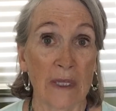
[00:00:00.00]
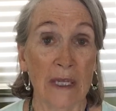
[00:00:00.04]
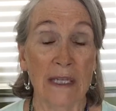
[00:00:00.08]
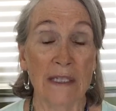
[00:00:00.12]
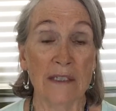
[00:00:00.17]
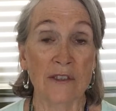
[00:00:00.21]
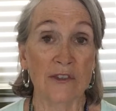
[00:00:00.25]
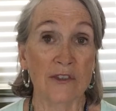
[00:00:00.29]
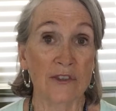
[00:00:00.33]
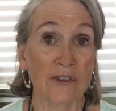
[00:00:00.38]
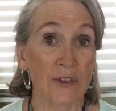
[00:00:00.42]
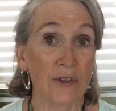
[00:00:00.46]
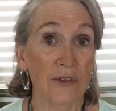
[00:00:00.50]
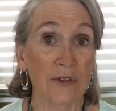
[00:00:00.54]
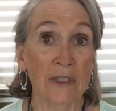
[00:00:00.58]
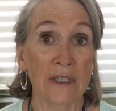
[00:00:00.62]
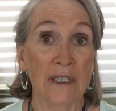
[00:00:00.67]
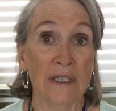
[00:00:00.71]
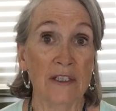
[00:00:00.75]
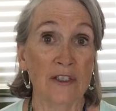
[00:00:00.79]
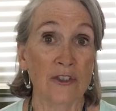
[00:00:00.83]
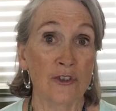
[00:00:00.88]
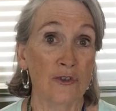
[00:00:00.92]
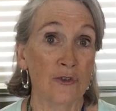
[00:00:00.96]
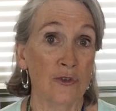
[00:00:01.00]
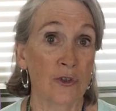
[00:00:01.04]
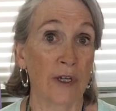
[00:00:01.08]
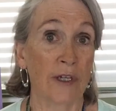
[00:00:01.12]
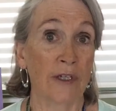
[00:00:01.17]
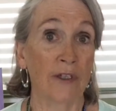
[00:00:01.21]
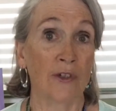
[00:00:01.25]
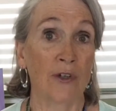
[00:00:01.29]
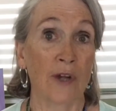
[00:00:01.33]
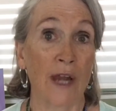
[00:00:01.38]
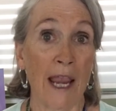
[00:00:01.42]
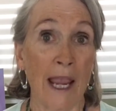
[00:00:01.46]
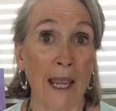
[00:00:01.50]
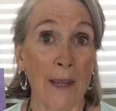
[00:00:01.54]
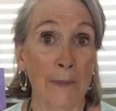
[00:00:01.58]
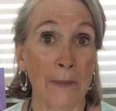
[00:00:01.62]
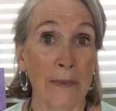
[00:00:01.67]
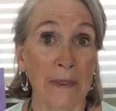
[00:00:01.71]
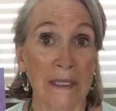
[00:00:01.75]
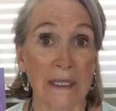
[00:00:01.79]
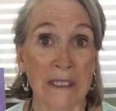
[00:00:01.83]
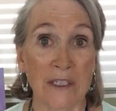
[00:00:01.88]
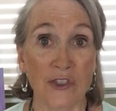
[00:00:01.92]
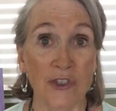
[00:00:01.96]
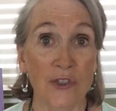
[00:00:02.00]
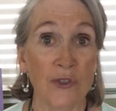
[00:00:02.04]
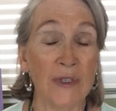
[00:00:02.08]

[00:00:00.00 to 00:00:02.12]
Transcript: It's certainly destroying your happiness.